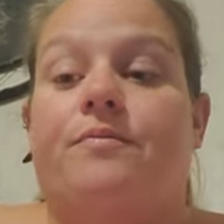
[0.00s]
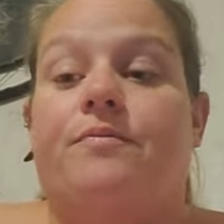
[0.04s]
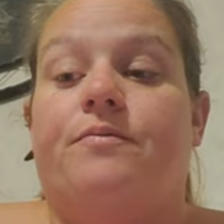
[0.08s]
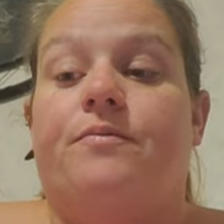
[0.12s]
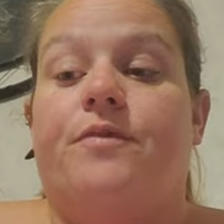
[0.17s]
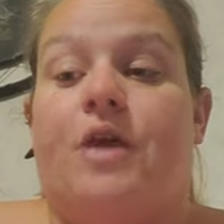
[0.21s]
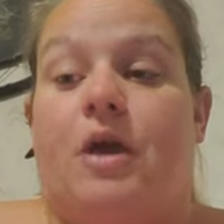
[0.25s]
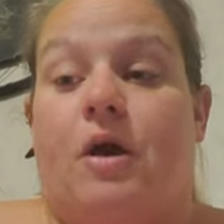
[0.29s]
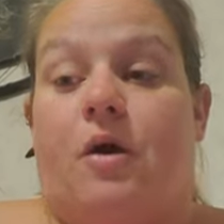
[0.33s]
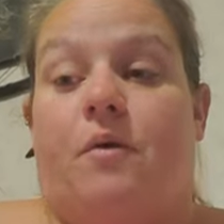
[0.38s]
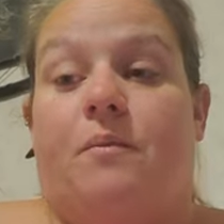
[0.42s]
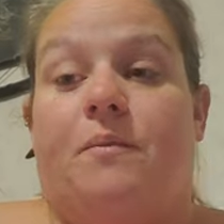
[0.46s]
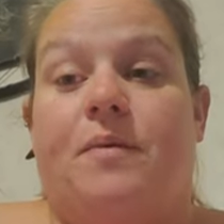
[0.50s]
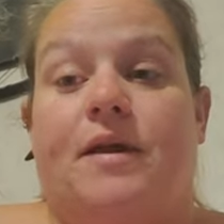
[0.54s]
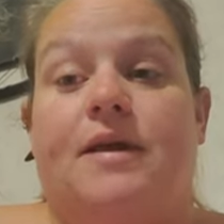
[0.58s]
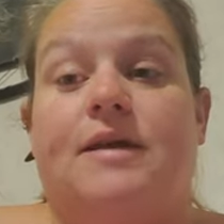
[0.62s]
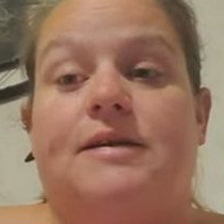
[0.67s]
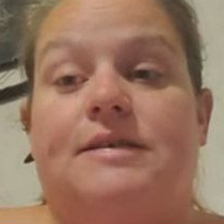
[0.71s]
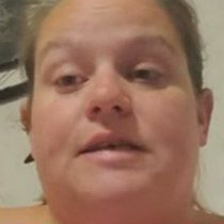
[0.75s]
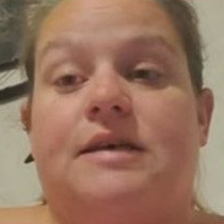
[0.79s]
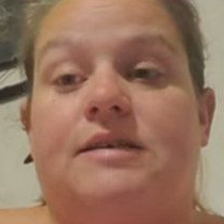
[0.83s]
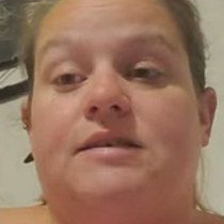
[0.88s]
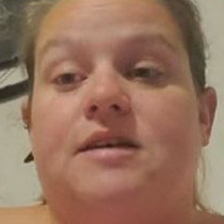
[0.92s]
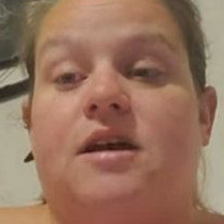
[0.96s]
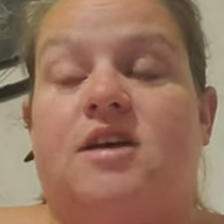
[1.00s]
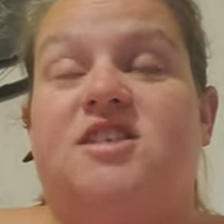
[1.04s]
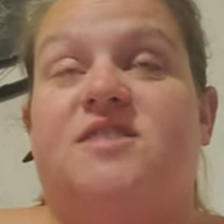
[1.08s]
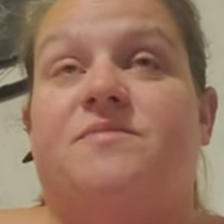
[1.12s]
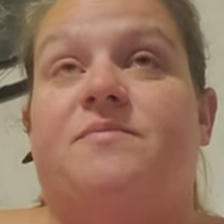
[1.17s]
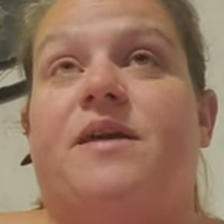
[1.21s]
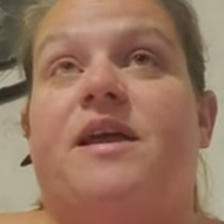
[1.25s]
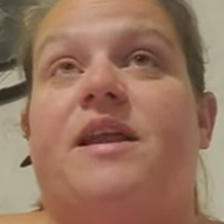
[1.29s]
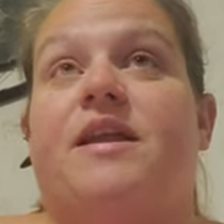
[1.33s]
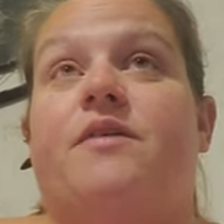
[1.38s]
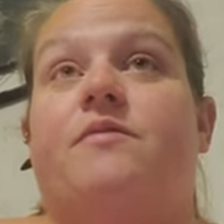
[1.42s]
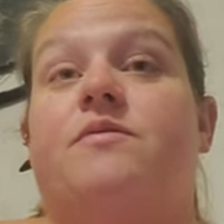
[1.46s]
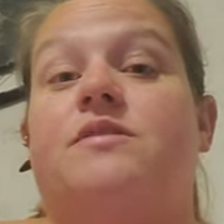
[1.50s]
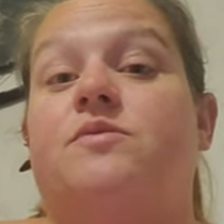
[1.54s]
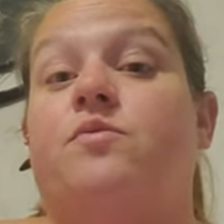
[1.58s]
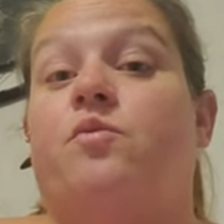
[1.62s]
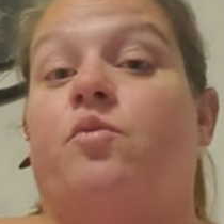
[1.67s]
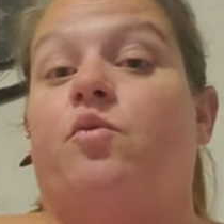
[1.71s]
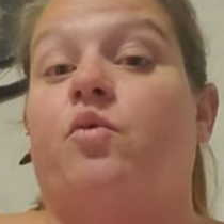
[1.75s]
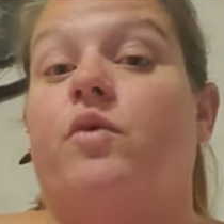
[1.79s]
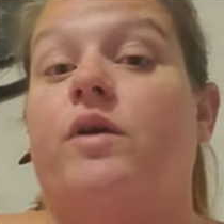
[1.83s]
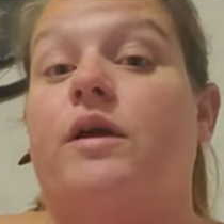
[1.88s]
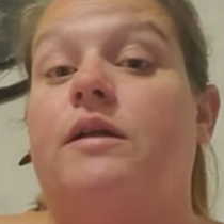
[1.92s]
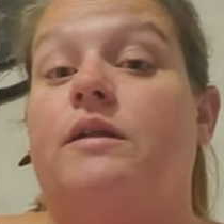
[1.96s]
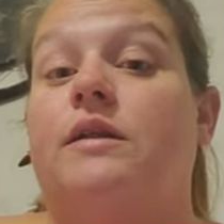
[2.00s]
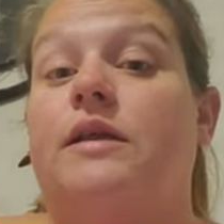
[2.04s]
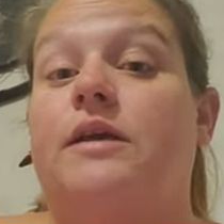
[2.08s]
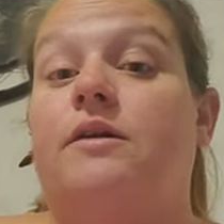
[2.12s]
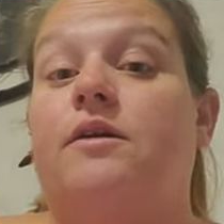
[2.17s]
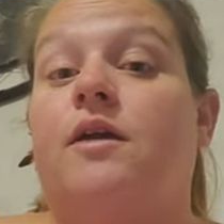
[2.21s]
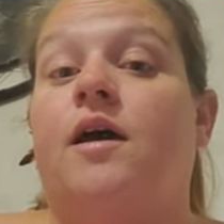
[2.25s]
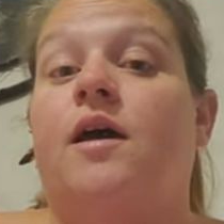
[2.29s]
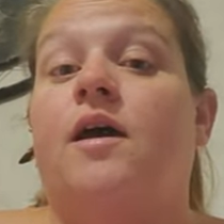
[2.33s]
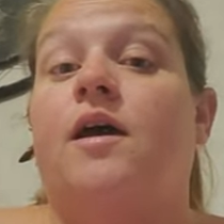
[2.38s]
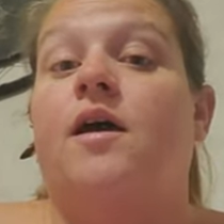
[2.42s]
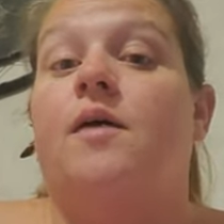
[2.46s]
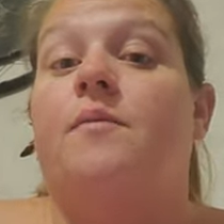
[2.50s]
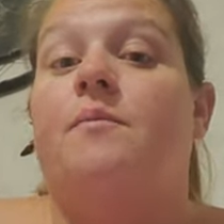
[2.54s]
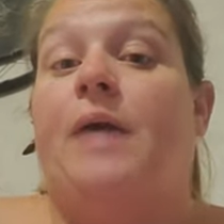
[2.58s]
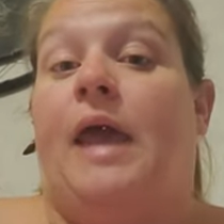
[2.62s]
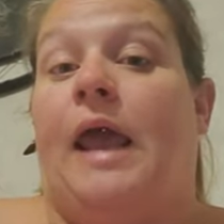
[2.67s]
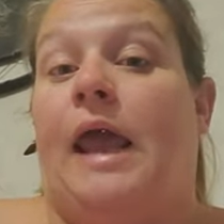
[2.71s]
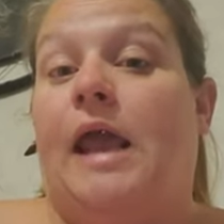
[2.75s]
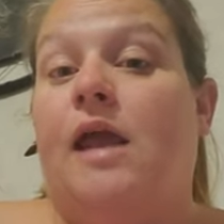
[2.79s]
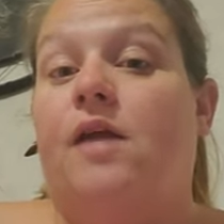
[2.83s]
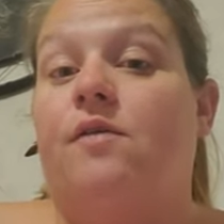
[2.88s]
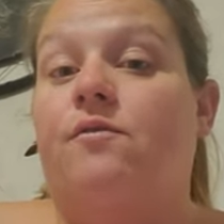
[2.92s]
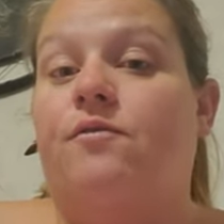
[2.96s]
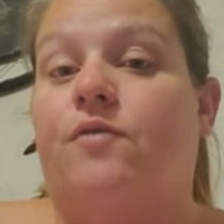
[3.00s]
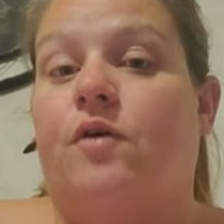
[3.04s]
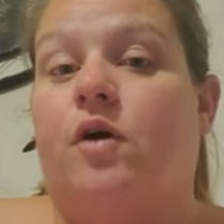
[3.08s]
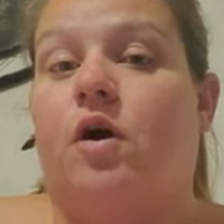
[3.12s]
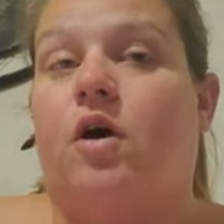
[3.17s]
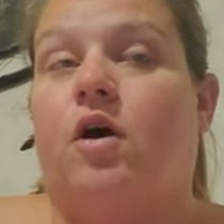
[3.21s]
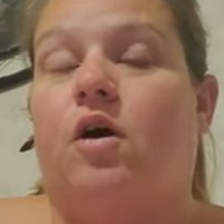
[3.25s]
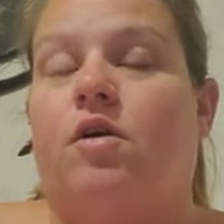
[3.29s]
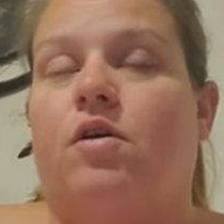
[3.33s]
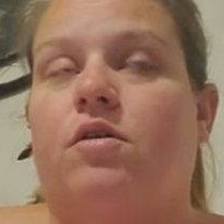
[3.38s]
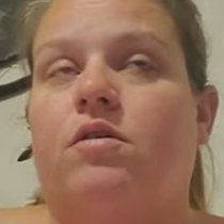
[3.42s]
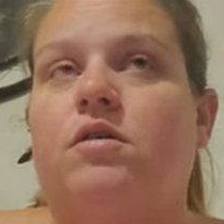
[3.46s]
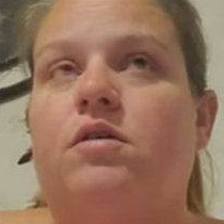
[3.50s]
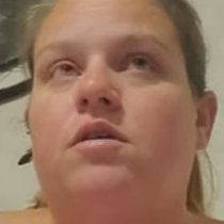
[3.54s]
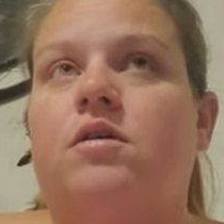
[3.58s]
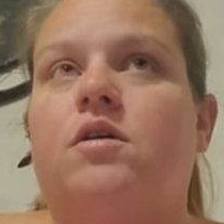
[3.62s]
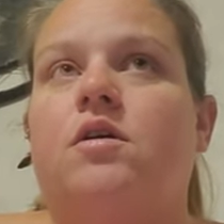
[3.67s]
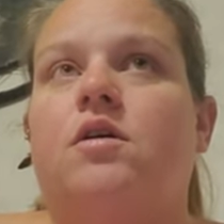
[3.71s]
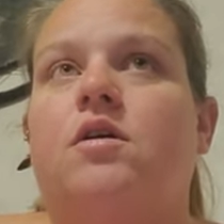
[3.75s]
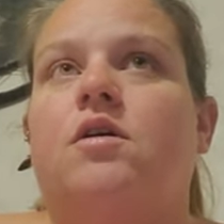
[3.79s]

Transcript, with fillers: you know, because I was constipated, it was really painful